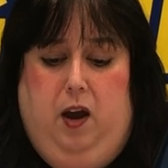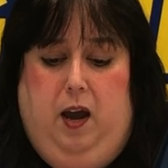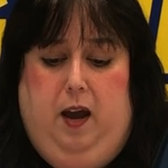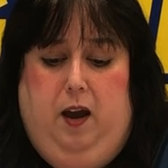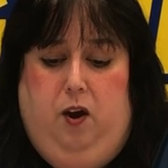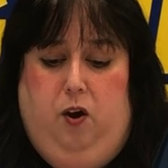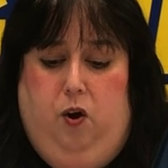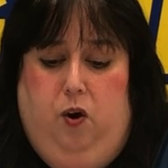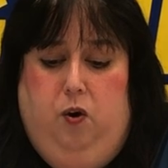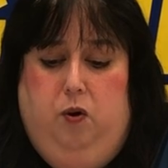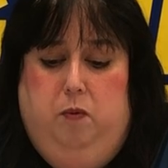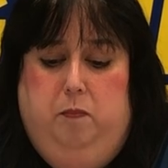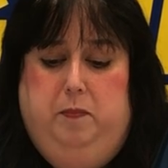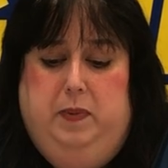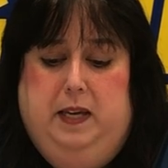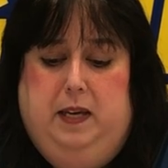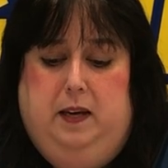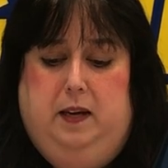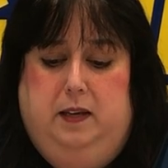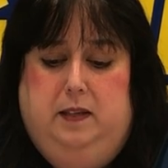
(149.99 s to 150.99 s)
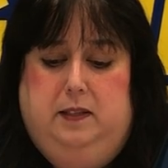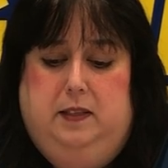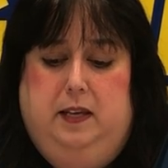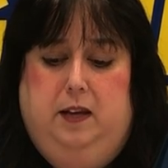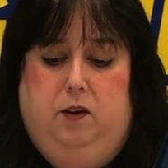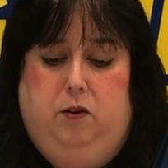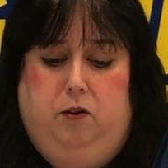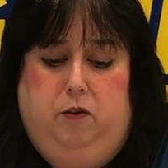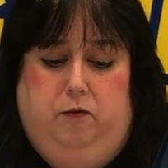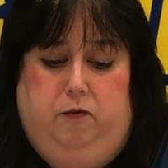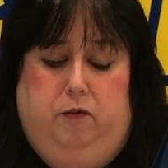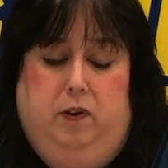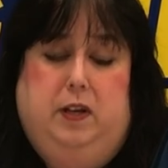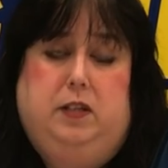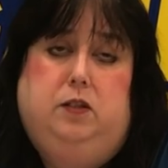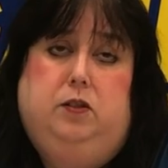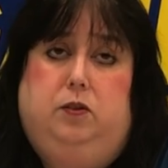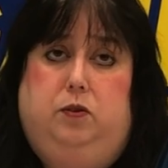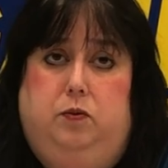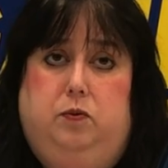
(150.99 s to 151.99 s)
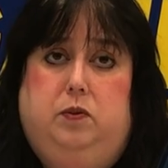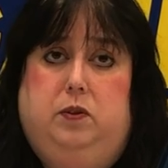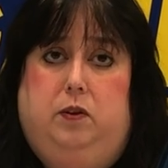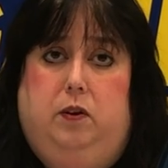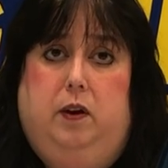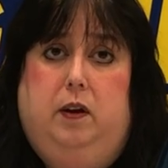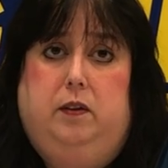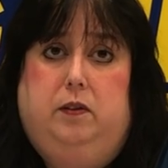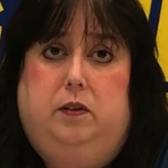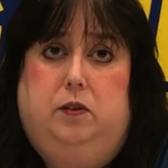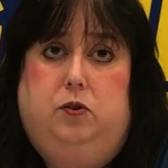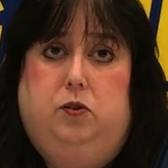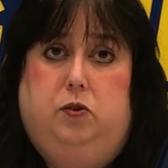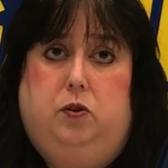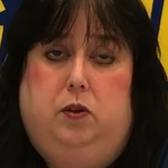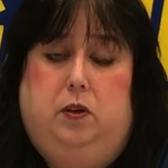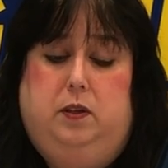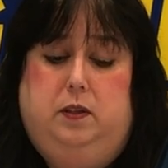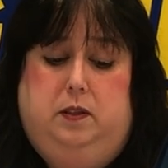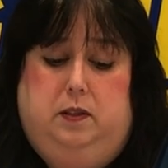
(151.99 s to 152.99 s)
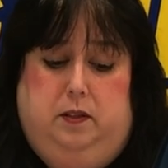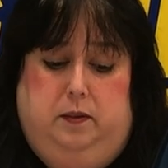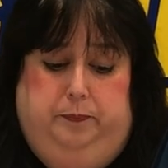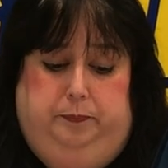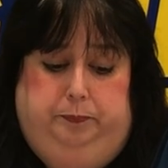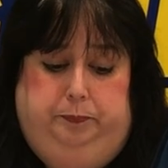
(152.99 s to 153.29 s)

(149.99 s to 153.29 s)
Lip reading: at home because they are afraid to lose their health insurance.